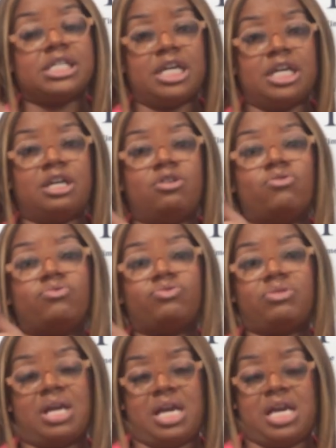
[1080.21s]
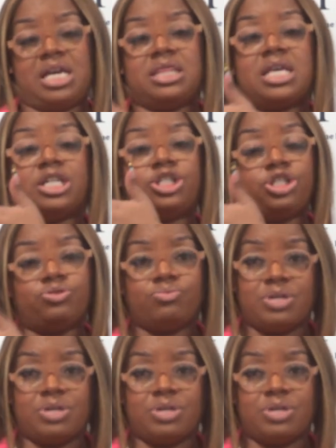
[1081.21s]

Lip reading: single thing that you